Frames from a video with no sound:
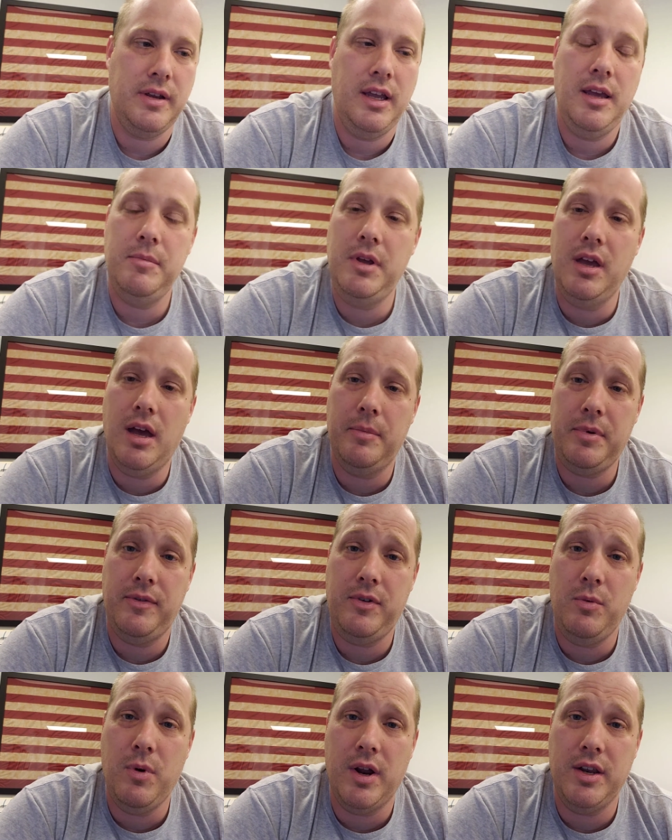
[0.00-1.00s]
Hit me up
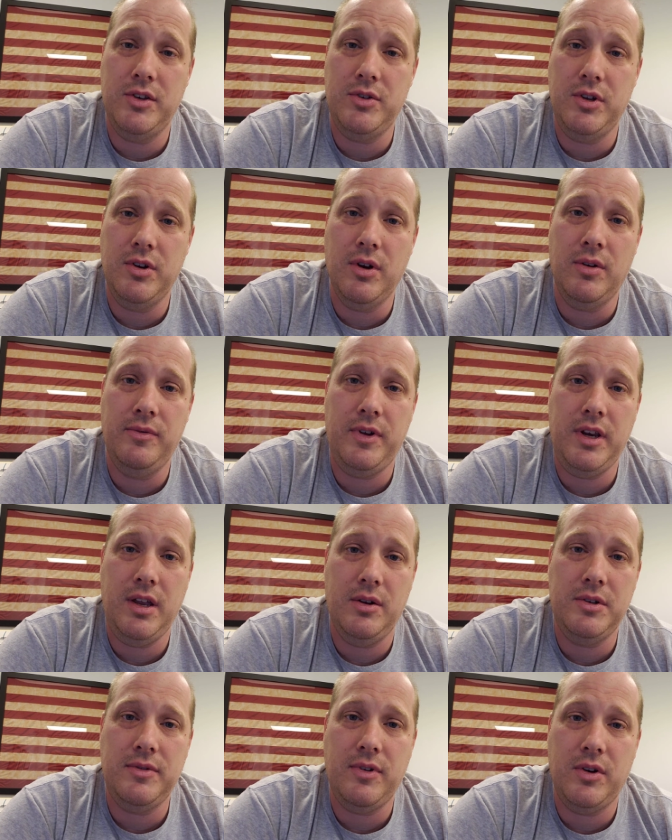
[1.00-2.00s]
if you want to do your own
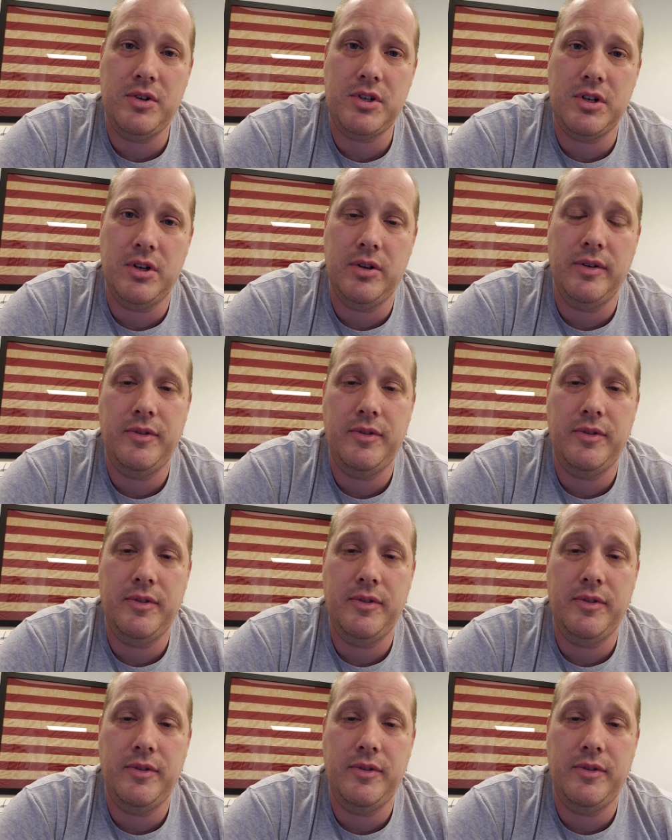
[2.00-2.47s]
video devotional,